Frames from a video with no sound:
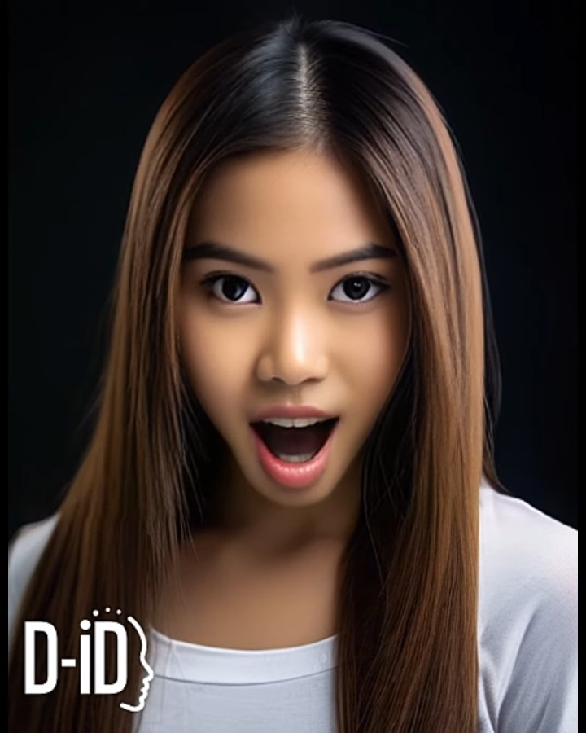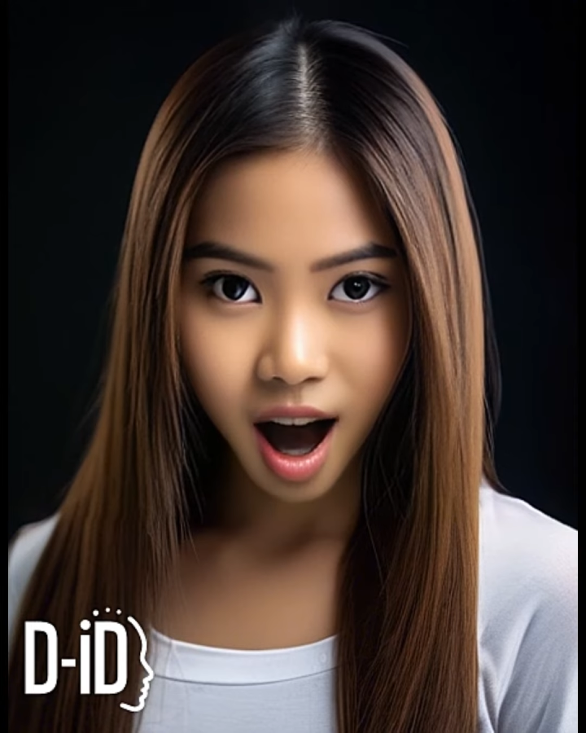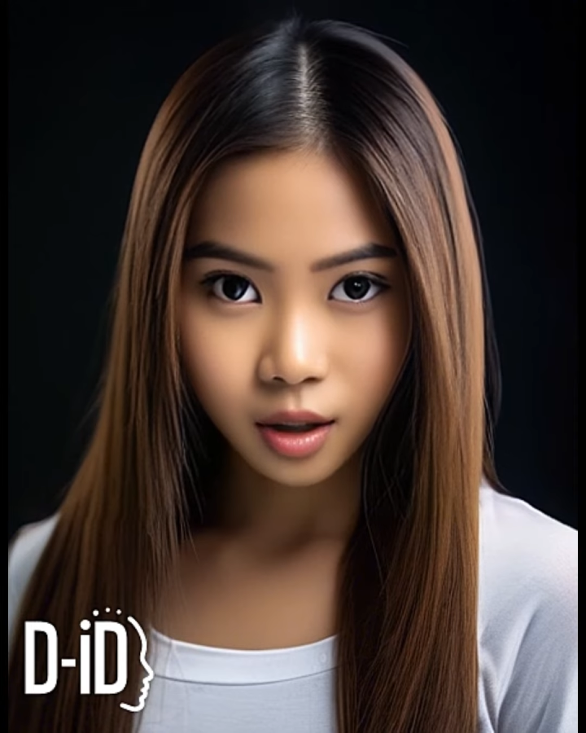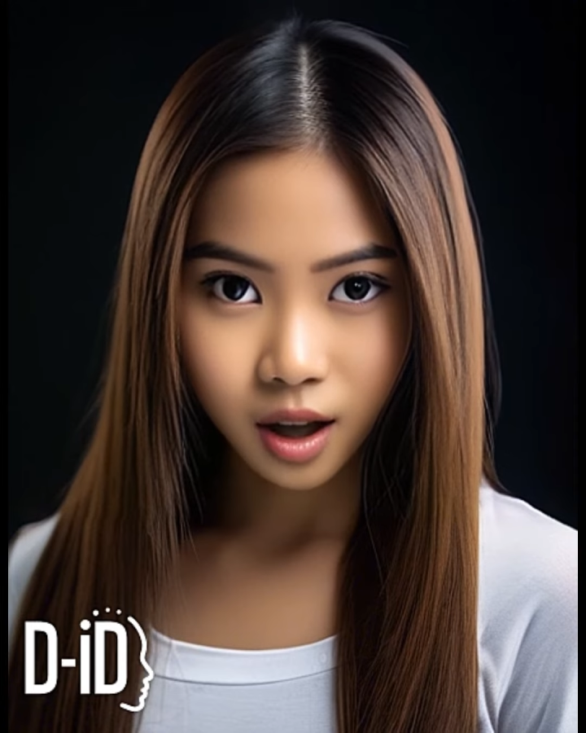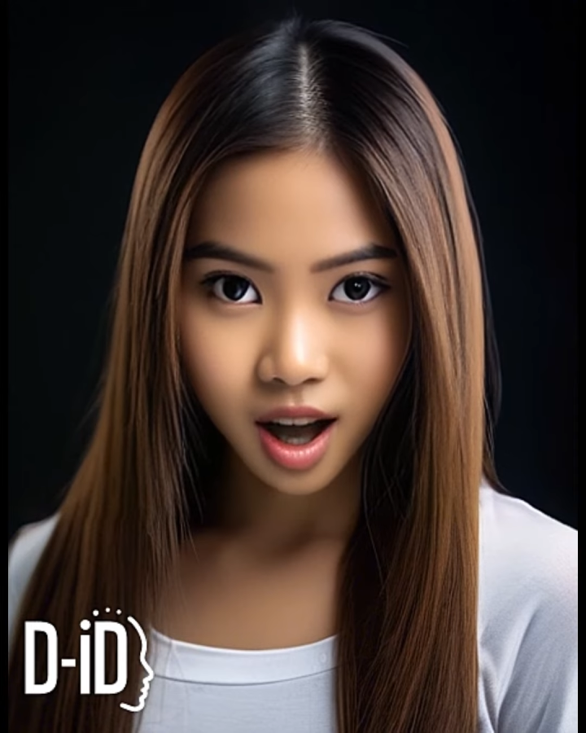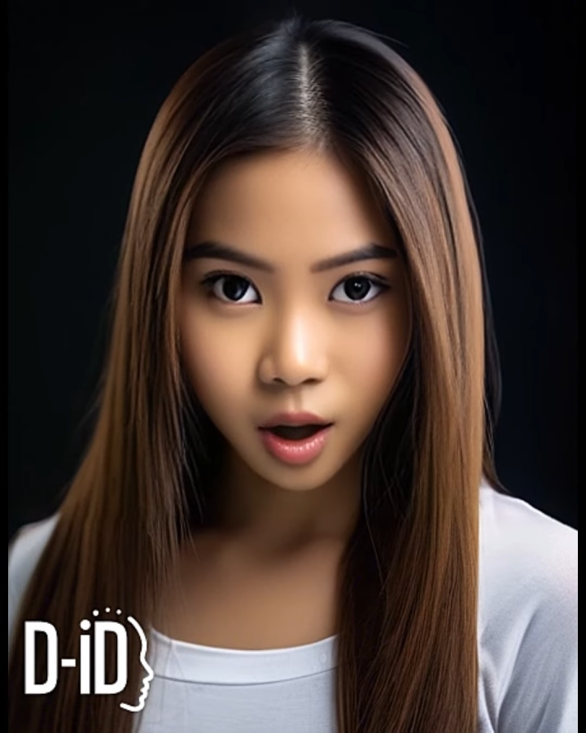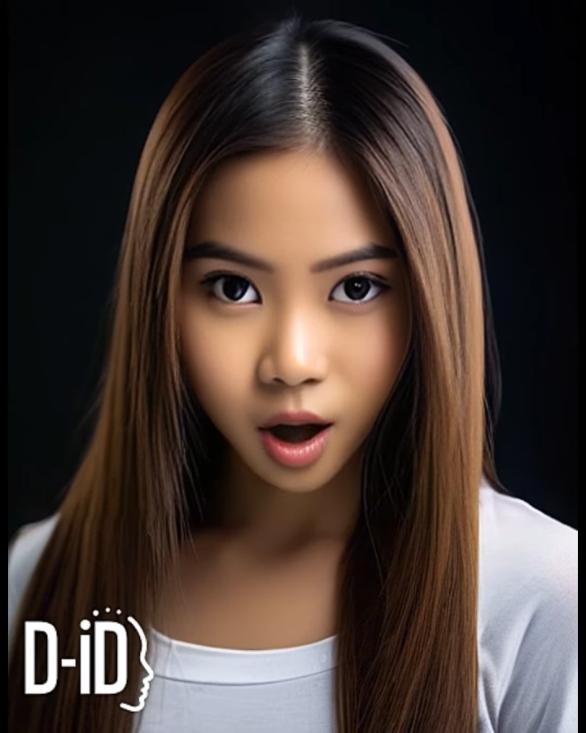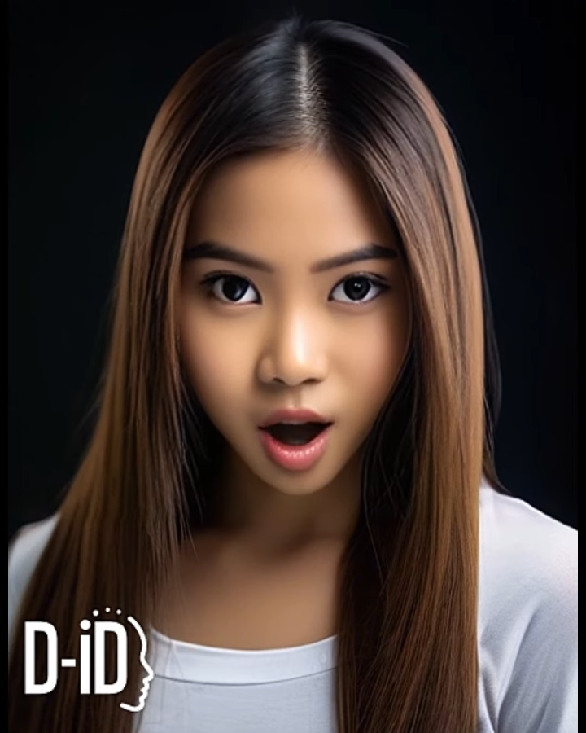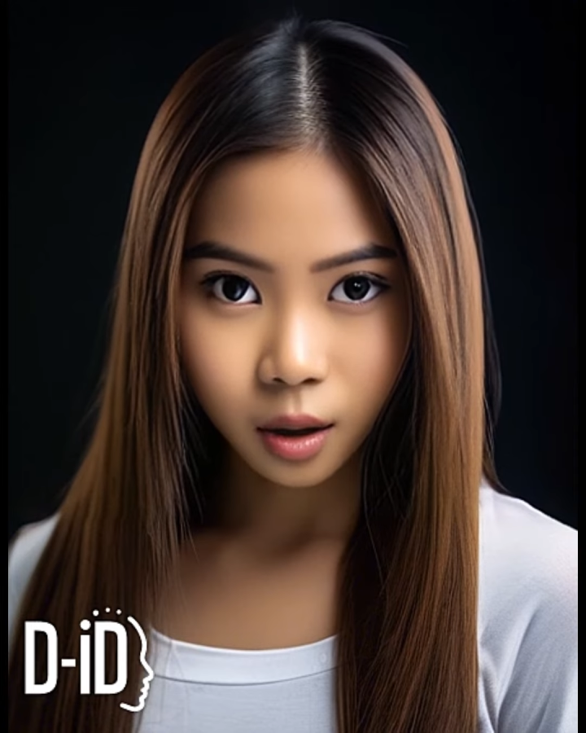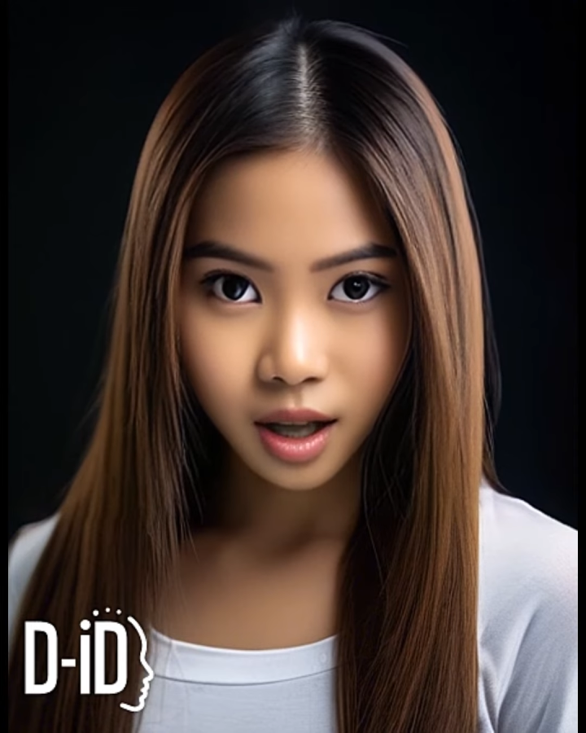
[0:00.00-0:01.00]
I feel you
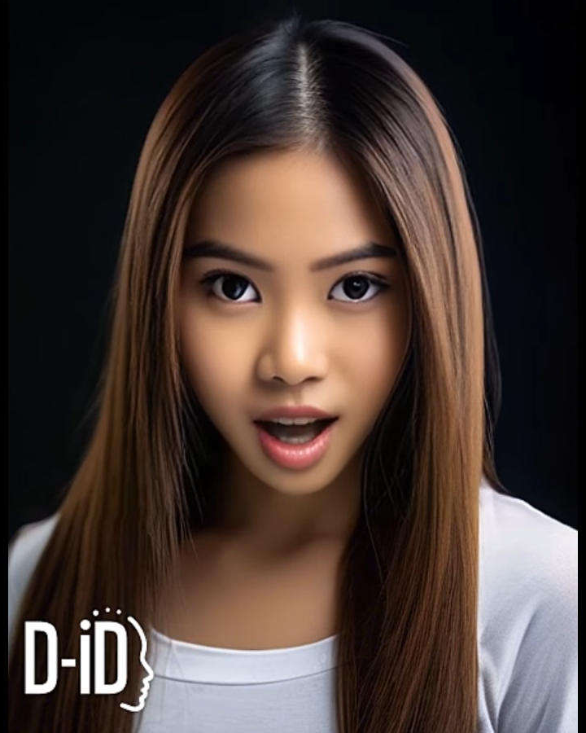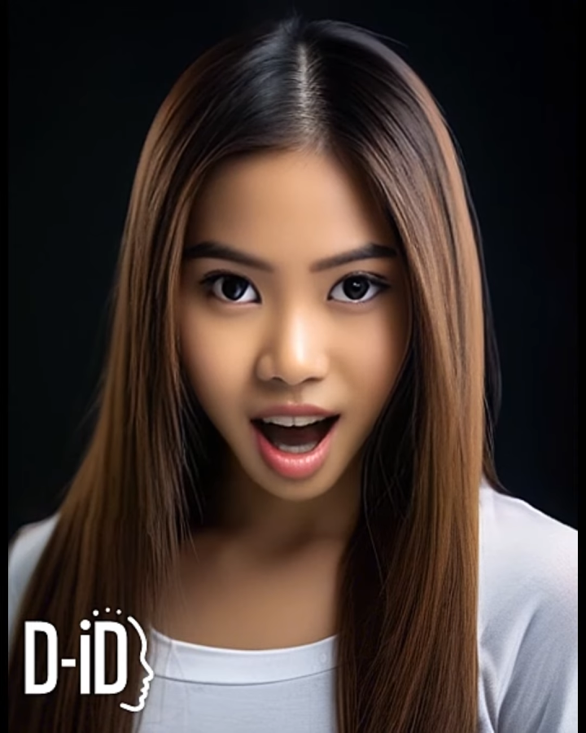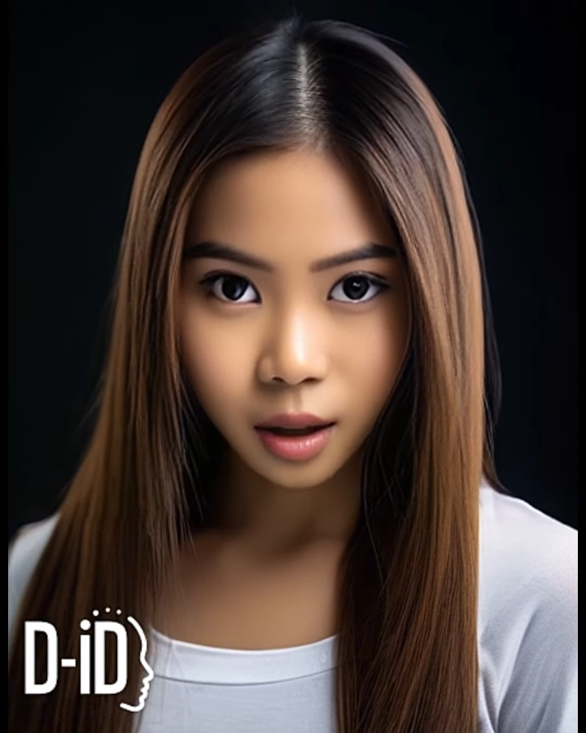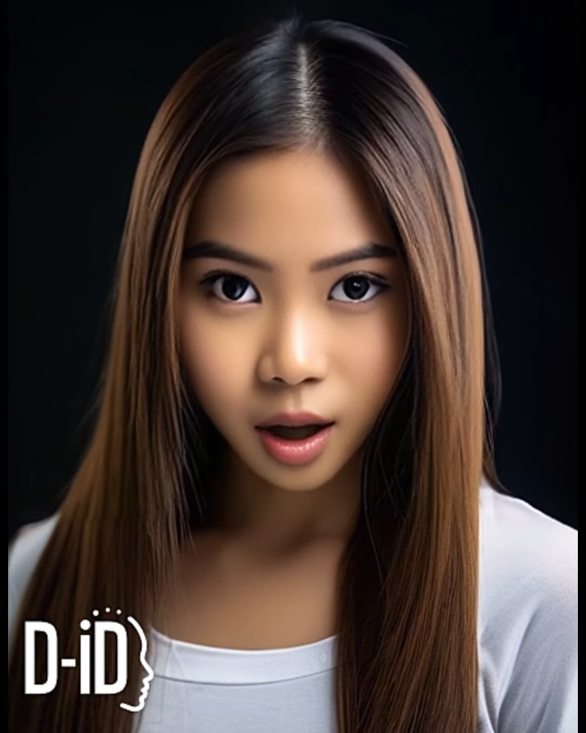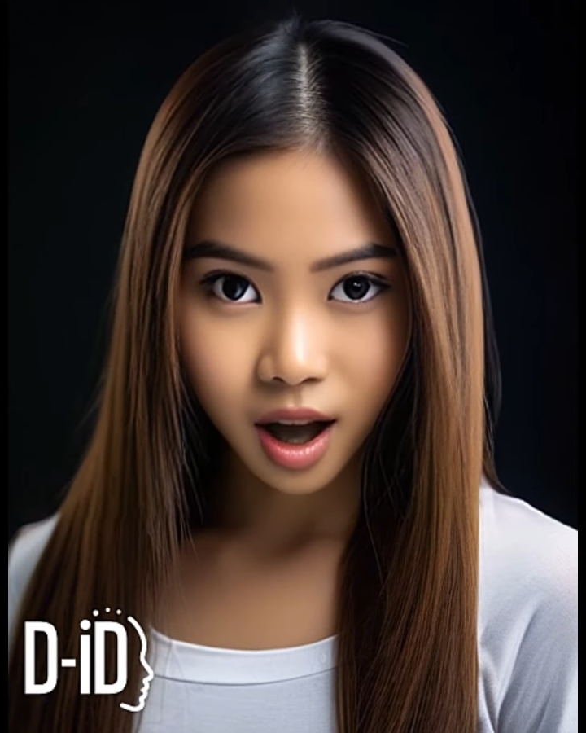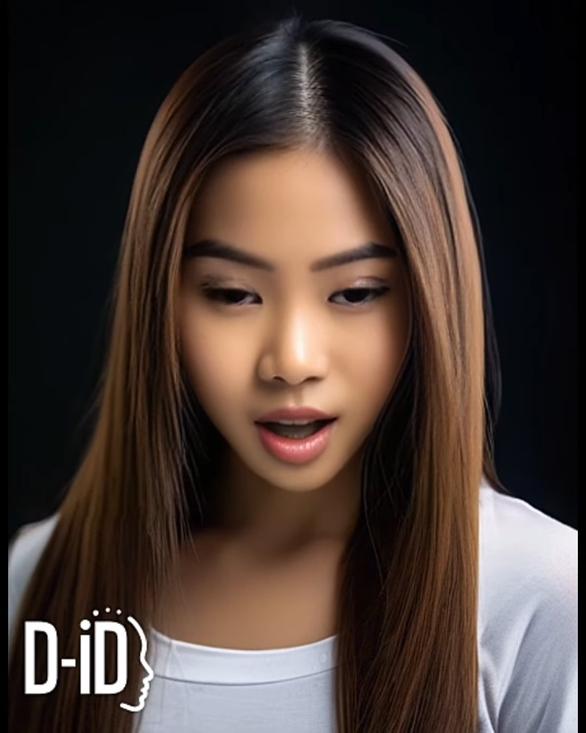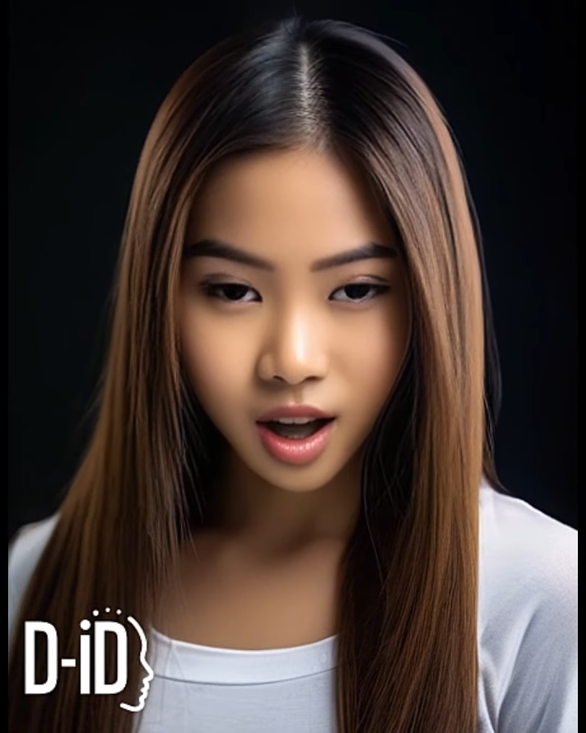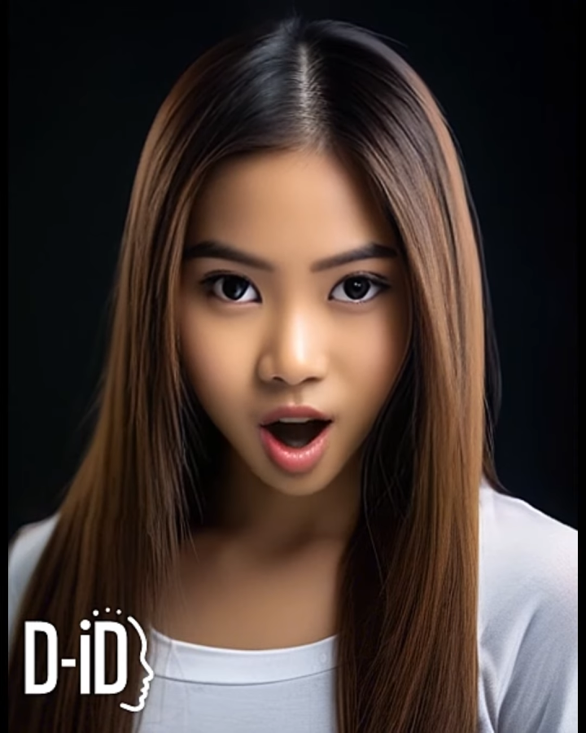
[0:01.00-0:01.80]
here beside me,